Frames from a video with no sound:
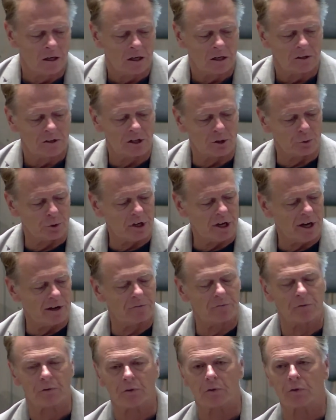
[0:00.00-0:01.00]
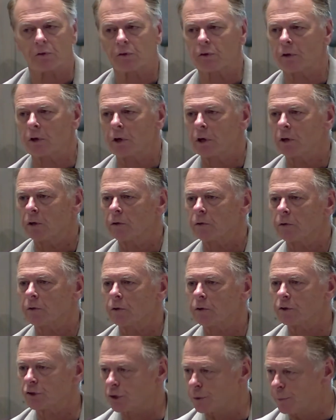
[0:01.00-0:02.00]
Then we have
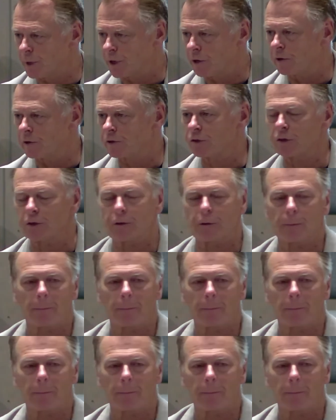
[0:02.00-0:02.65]
the Samaritan.